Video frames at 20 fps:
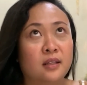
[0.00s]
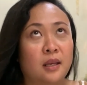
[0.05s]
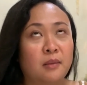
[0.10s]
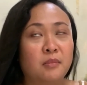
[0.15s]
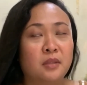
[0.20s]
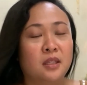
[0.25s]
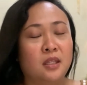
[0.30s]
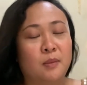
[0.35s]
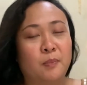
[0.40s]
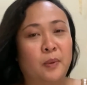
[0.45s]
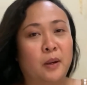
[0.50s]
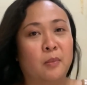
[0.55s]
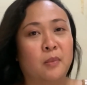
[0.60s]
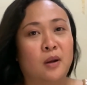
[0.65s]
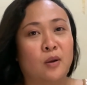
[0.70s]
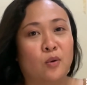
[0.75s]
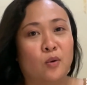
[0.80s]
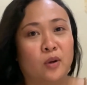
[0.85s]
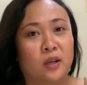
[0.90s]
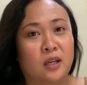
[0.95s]
hindi pa
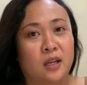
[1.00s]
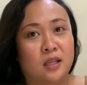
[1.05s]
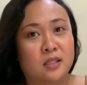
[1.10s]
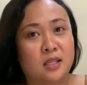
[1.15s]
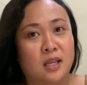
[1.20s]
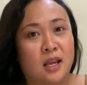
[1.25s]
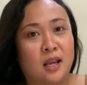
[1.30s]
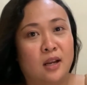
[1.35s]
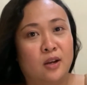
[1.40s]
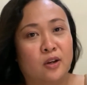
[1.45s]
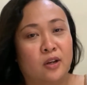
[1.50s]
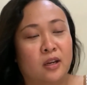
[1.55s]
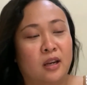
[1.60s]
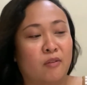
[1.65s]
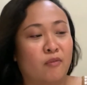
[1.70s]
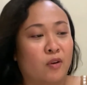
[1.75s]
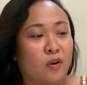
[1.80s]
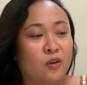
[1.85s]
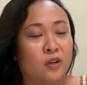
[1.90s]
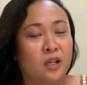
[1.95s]
naman ako kinasal or
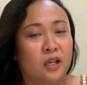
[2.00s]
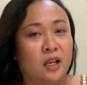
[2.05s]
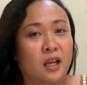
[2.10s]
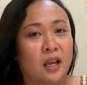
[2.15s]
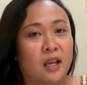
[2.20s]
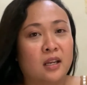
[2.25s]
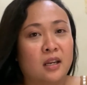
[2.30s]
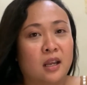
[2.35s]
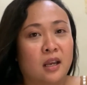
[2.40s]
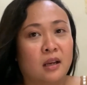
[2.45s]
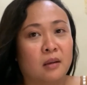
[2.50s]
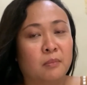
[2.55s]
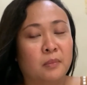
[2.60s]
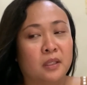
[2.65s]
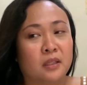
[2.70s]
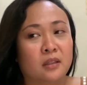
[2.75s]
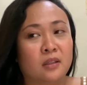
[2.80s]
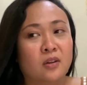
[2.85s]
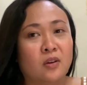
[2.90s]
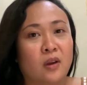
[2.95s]
never ako nagkaanak,
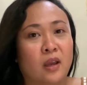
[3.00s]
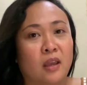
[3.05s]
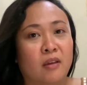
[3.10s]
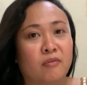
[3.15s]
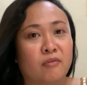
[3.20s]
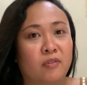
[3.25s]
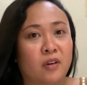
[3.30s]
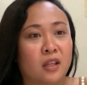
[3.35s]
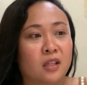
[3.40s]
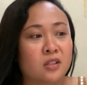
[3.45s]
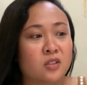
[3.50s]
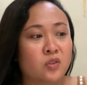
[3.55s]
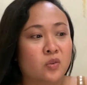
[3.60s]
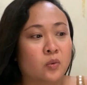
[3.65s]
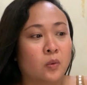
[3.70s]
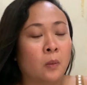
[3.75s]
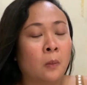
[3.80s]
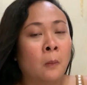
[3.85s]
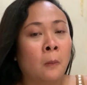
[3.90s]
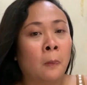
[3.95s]
but you know, I have friends
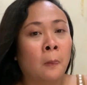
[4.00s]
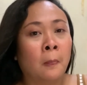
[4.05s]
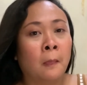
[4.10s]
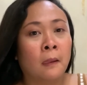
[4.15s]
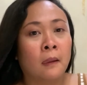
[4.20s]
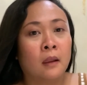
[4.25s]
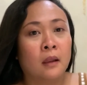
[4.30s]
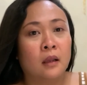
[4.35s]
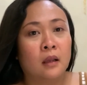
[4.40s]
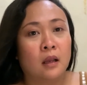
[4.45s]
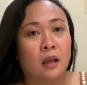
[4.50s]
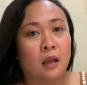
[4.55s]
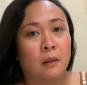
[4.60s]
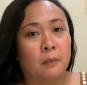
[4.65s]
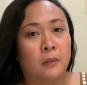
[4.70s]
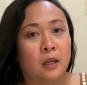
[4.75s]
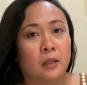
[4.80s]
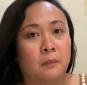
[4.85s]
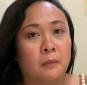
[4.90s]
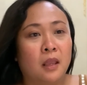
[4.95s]
who
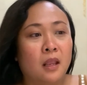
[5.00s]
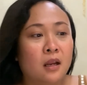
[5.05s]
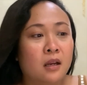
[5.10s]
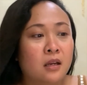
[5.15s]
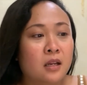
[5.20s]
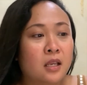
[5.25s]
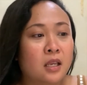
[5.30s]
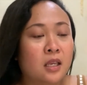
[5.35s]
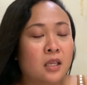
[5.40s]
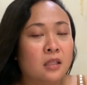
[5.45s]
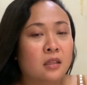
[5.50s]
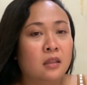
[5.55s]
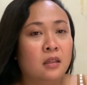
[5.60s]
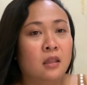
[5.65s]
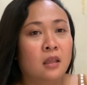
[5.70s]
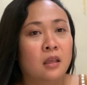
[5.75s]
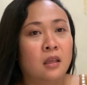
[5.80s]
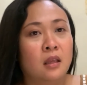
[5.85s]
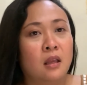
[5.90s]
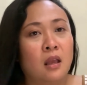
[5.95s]
got married,
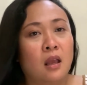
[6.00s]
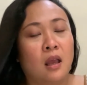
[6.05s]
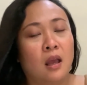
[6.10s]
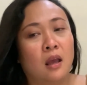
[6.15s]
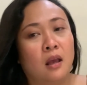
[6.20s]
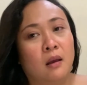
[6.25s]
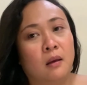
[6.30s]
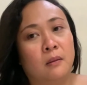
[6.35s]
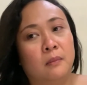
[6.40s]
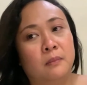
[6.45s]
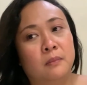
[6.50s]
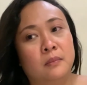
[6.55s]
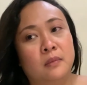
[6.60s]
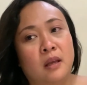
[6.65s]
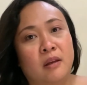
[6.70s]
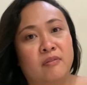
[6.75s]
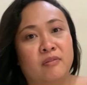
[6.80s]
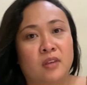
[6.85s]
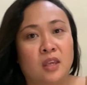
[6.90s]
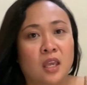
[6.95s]

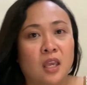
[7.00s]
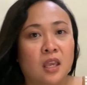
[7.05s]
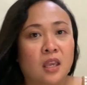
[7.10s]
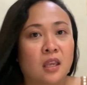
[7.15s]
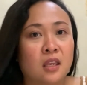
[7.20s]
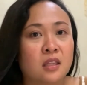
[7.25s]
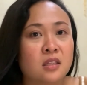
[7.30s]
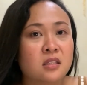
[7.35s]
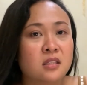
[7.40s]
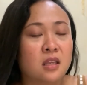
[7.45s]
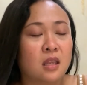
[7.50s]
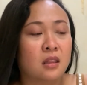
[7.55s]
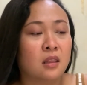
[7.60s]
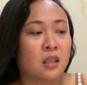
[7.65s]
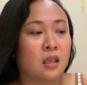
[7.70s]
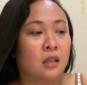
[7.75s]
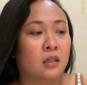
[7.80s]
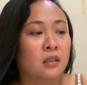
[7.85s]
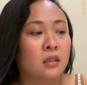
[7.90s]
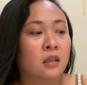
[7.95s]
have kids, and
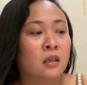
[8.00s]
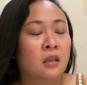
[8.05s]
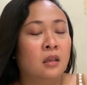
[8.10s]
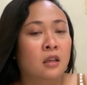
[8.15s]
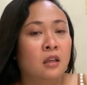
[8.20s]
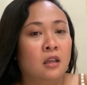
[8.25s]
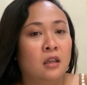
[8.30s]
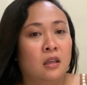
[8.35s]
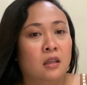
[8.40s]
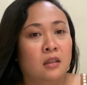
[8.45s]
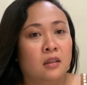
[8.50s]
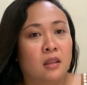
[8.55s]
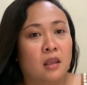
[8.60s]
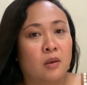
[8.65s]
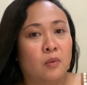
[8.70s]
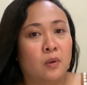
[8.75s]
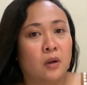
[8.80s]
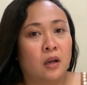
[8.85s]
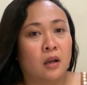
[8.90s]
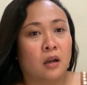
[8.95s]
then
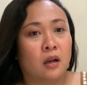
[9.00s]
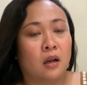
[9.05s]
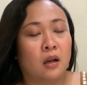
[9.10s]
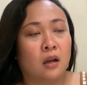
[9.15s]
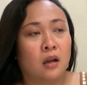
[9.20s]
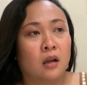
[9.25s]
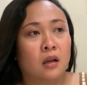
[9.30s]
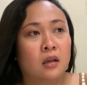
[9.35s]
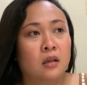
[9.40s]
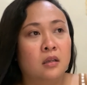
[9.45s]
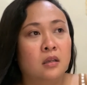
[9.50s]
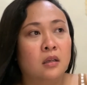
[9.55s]
they were